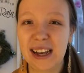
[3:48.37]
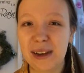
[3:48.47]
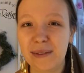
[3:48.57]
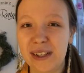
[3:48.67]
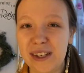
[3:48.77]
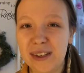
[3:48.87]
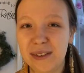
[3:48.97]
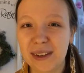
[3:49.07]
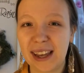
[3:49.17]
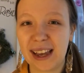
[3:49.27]
which
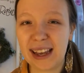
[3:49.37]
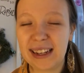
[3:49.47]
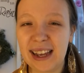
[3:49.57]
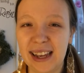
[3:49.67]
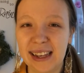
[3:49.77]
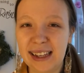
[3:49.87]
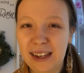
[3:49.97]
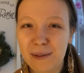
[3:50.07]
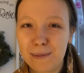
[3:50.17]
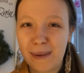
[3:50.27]
you can
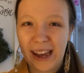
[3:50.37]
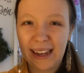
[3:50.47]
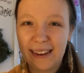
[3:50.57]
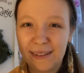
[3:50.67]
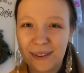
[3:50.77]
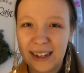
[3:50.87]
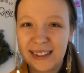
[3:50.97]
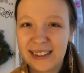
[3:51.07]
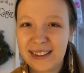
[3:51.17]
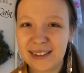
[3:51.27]
give back
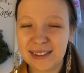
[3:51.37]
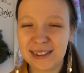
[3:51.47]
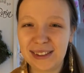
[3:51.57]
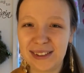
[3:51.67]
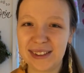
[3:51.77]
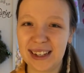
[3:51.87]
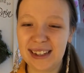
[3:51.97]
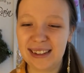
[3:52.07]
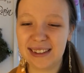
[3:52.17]
once you use it,